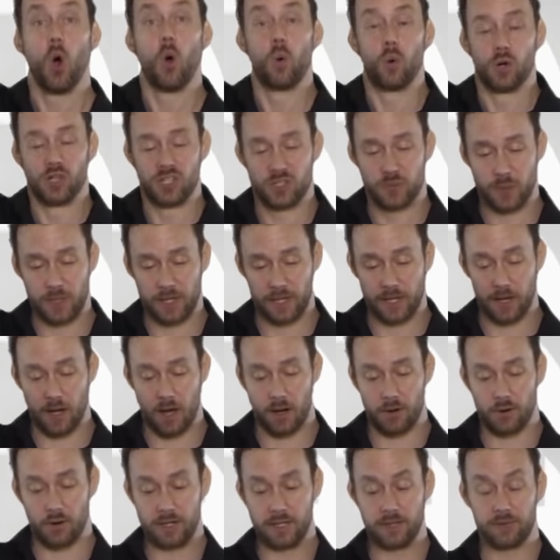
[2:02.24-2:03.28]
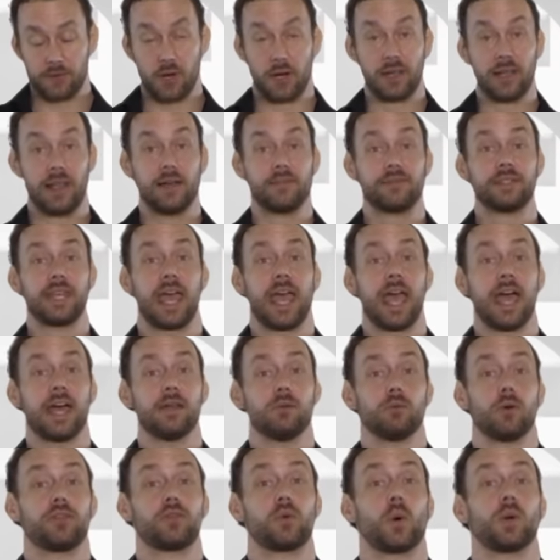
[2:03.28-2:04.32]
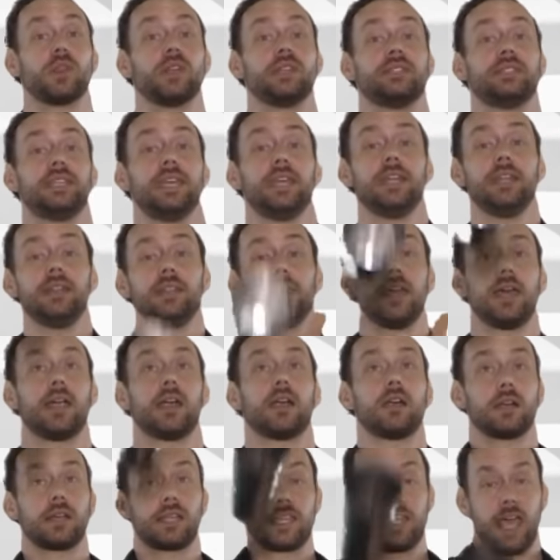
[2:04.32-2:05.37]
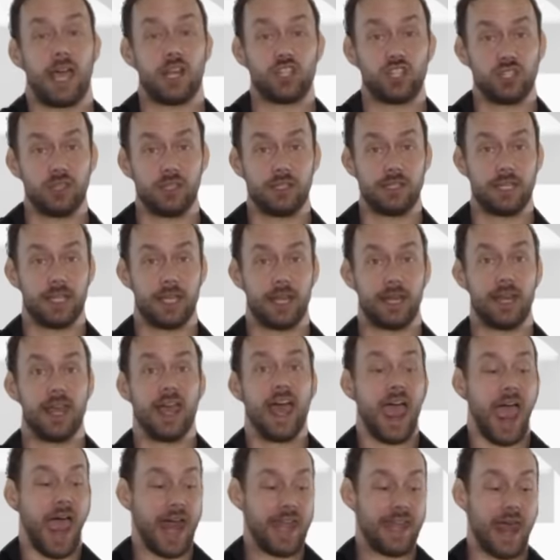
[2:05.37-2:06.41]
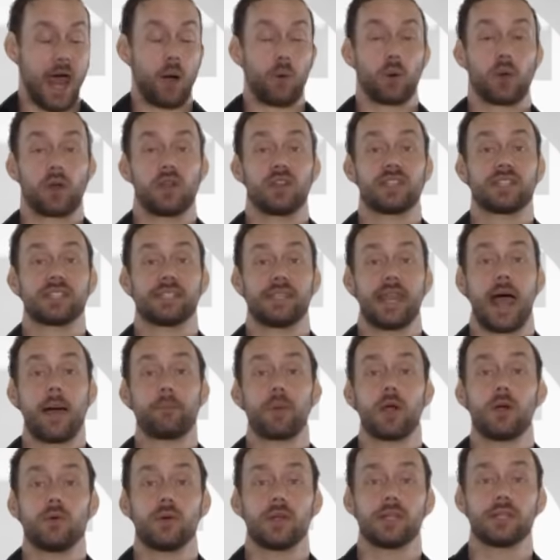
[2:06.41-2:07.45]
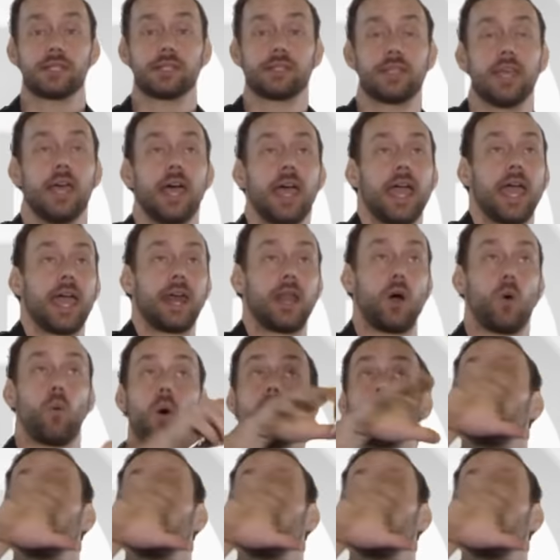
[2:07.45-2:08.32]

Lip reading: We're swinging underneath our left hand, we're throwing the tin in the air, catching the tin, and now we're going to snap our wrist in a 1